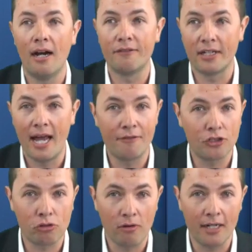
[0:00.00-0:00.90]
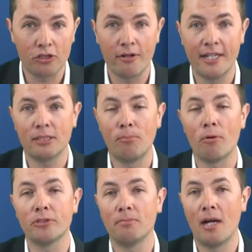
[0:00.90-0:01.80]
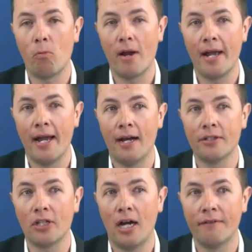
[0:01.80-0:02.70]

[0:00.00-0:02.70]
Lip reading: I've got to have a truck transport it to my warehouse.